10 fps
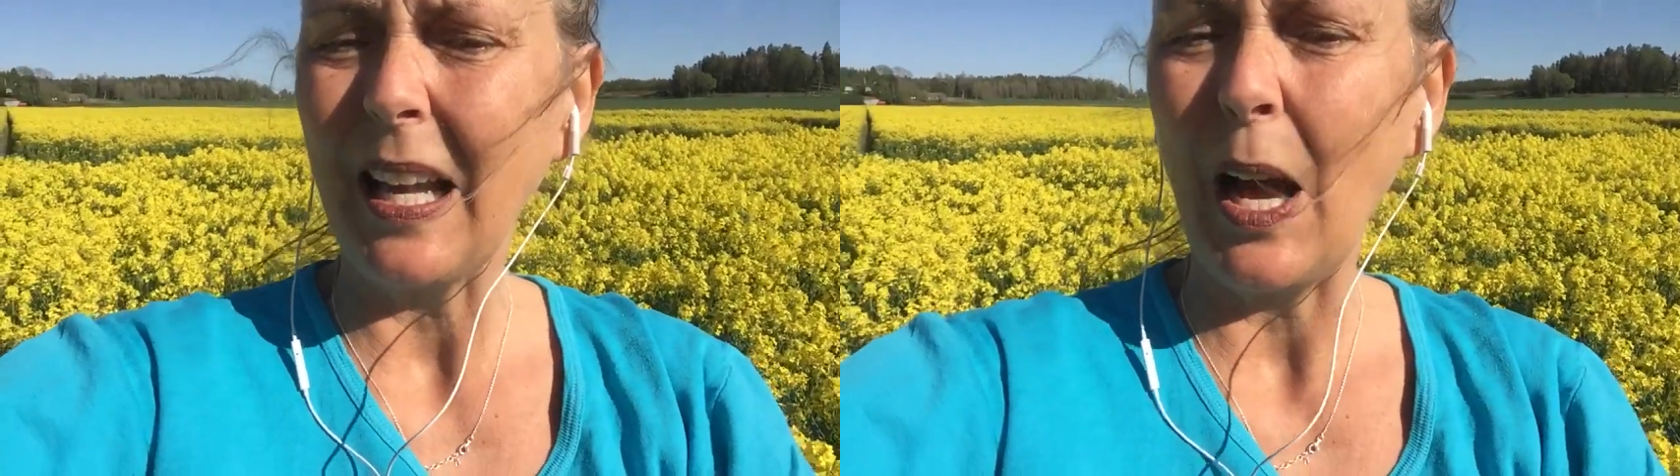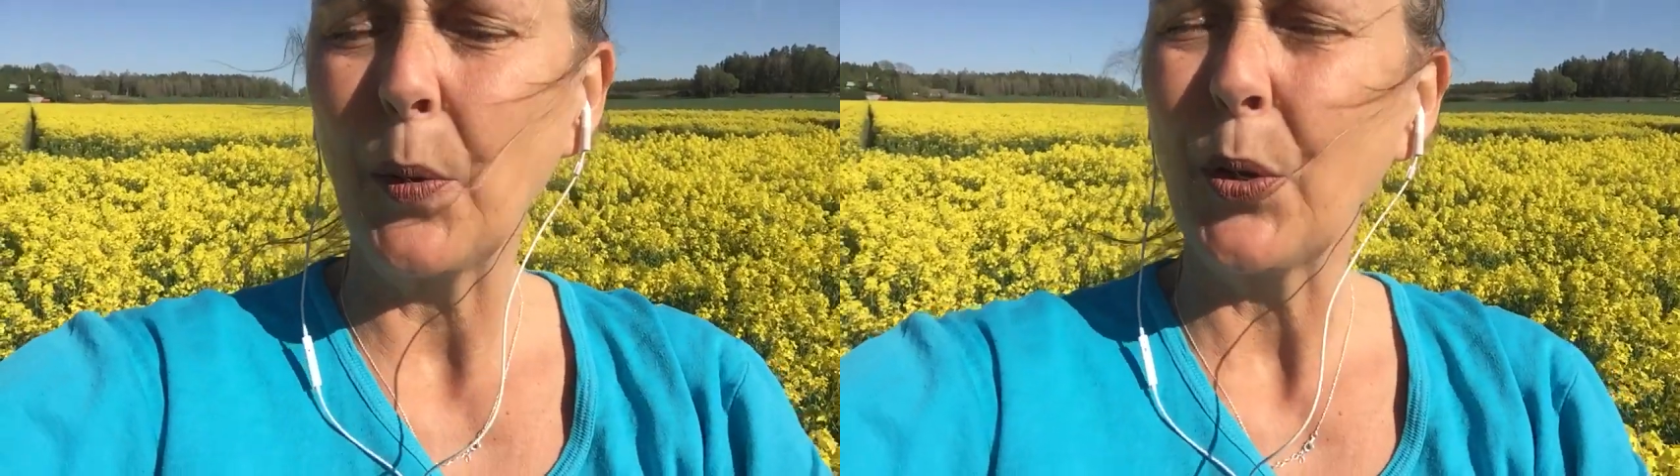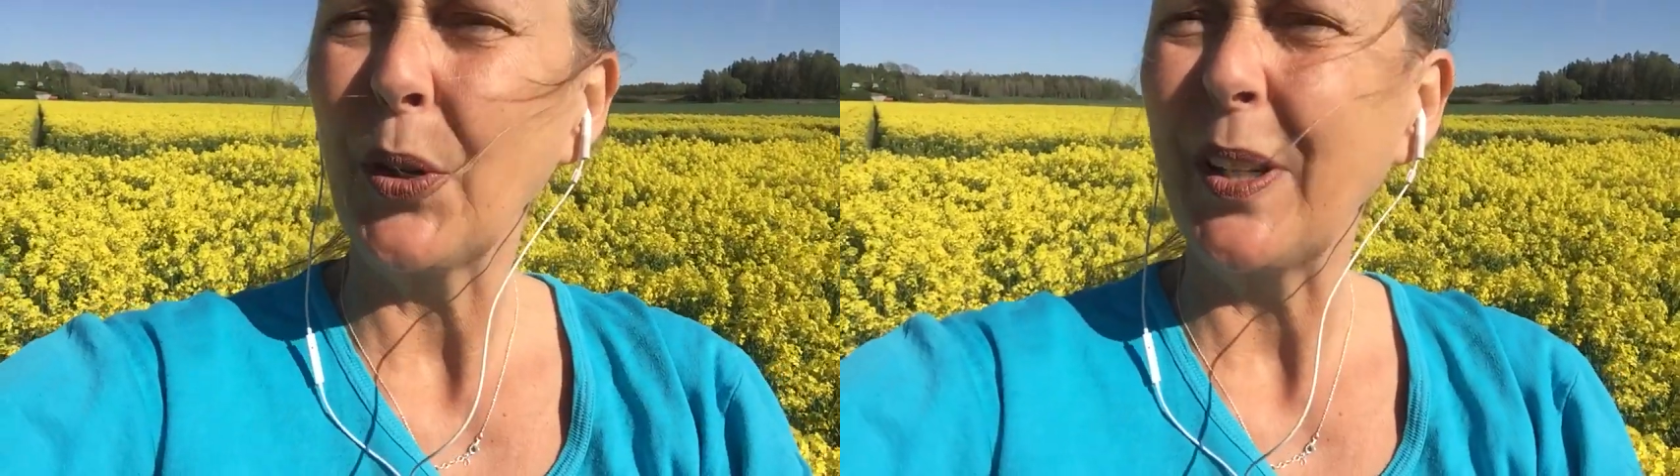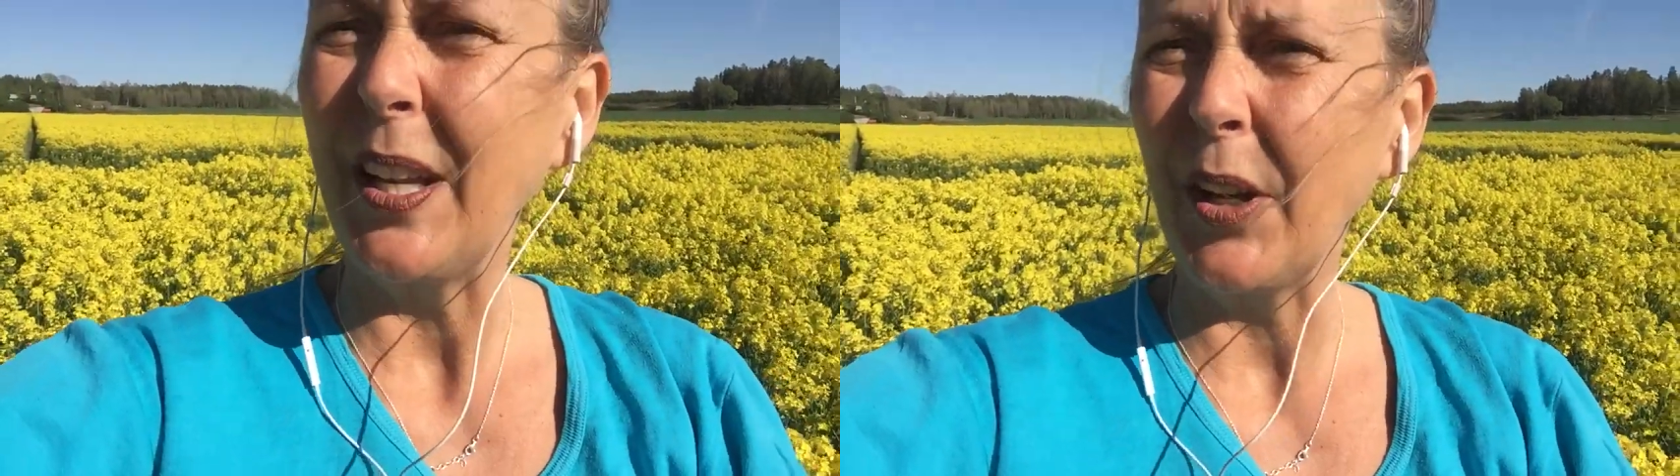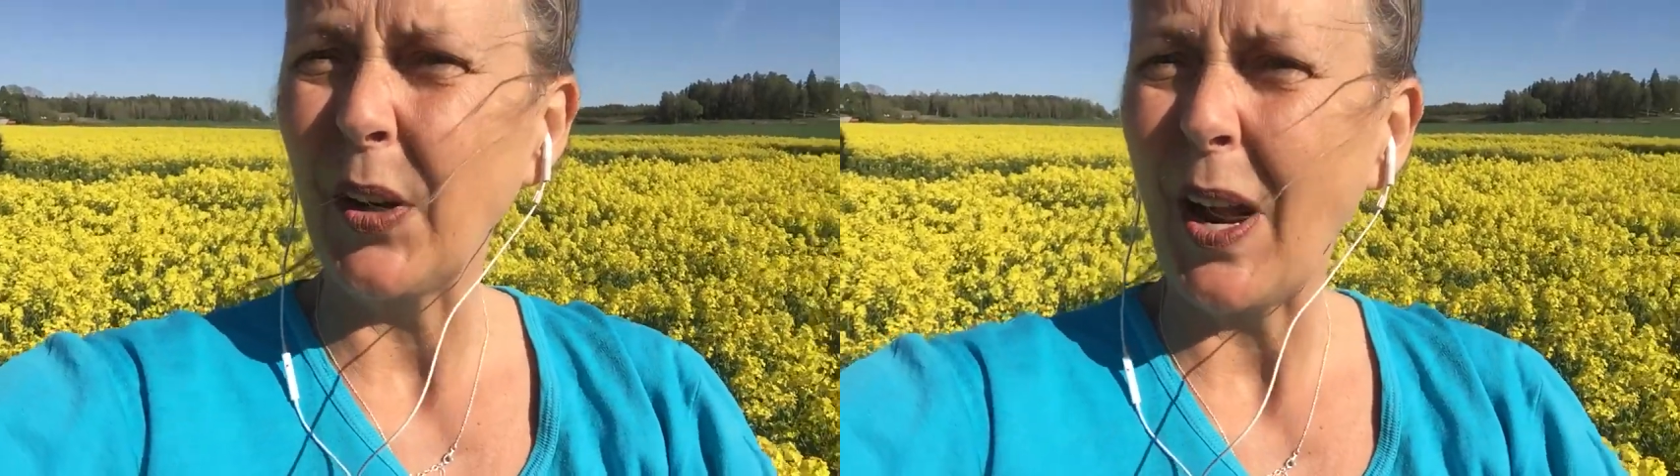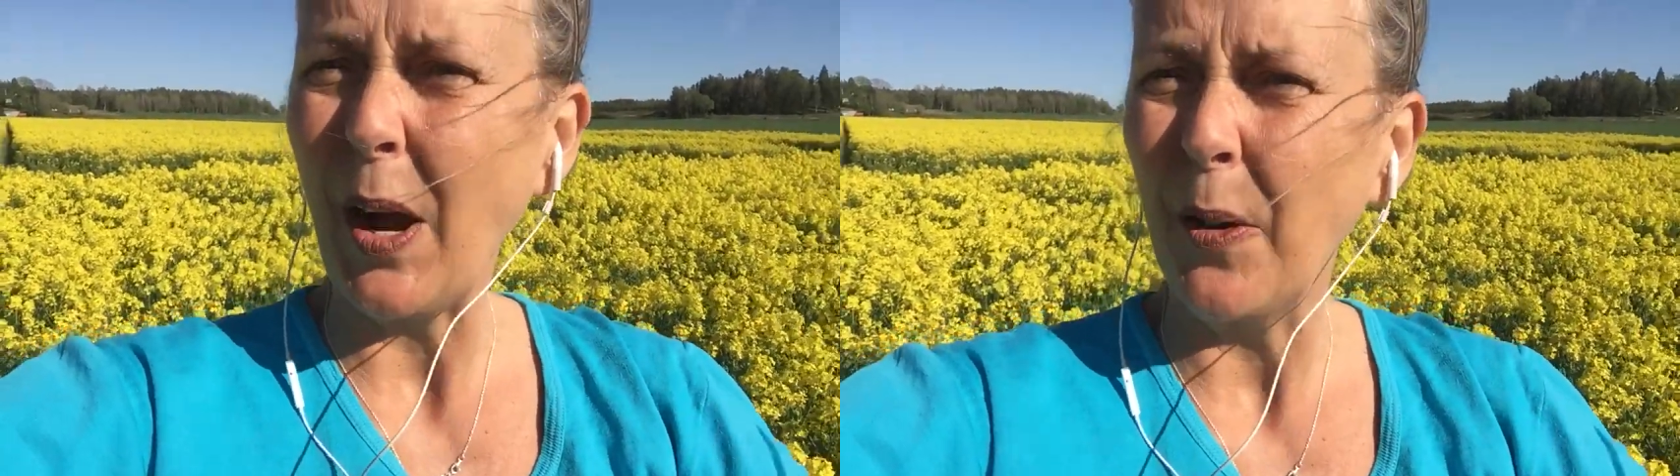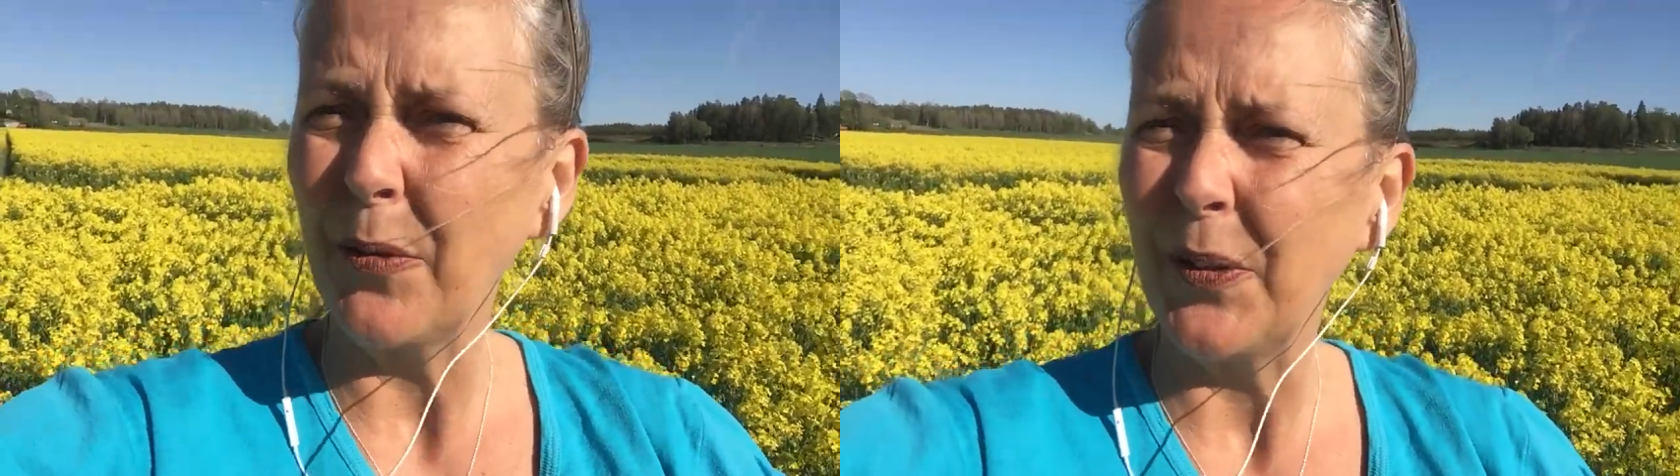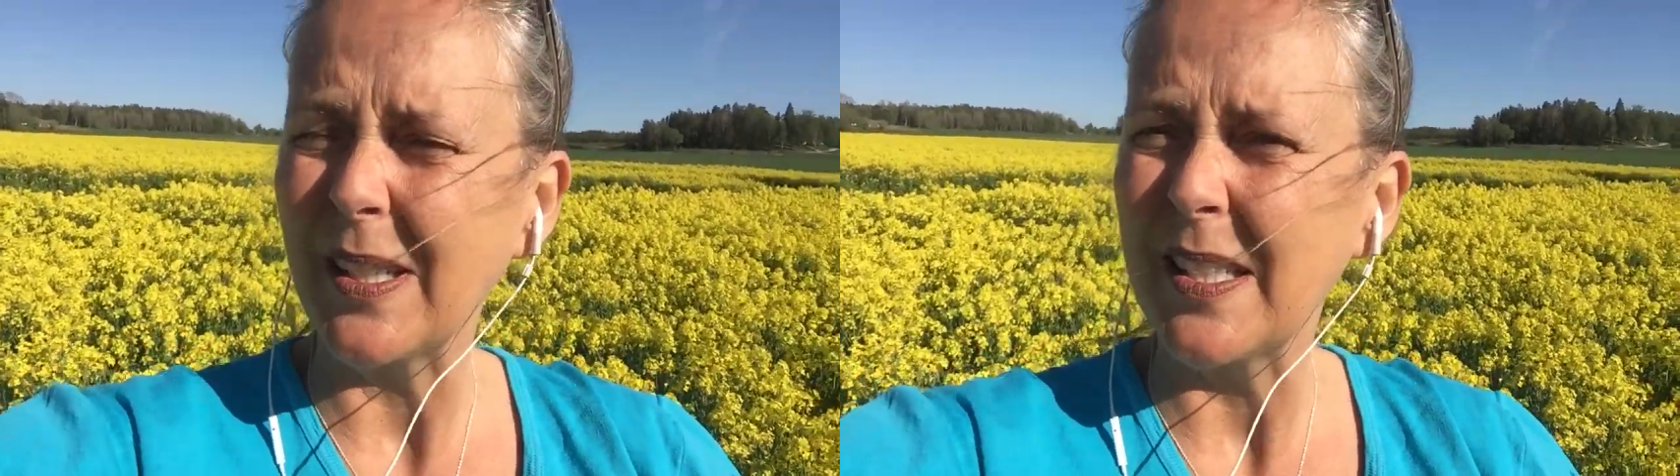outer gear
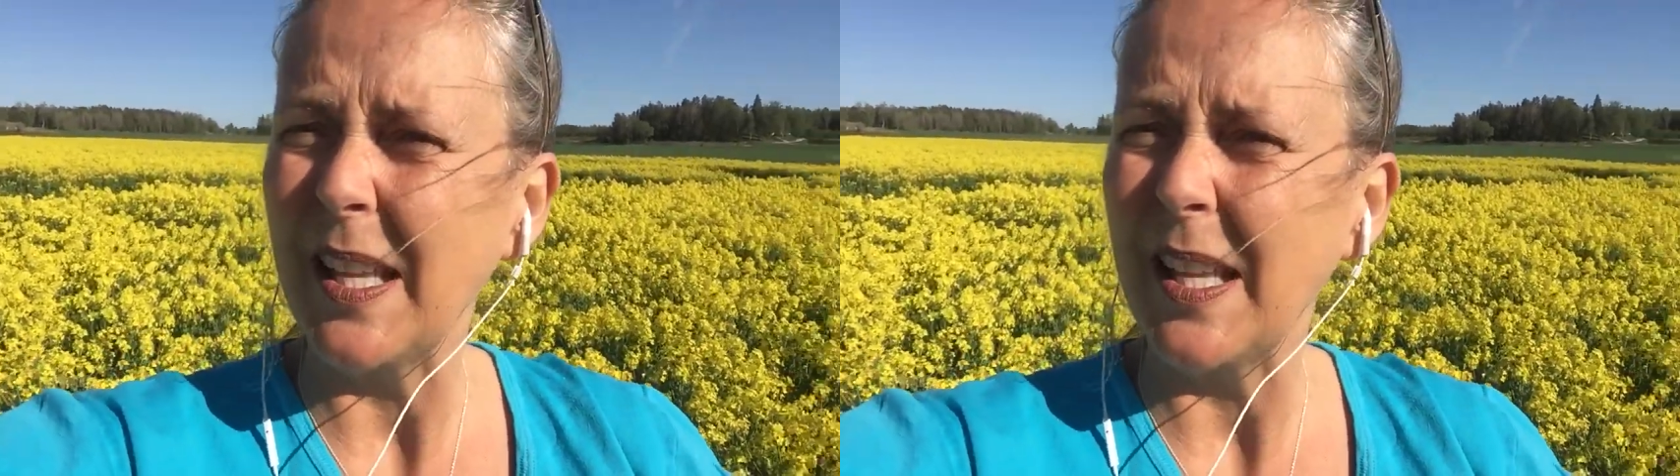outfits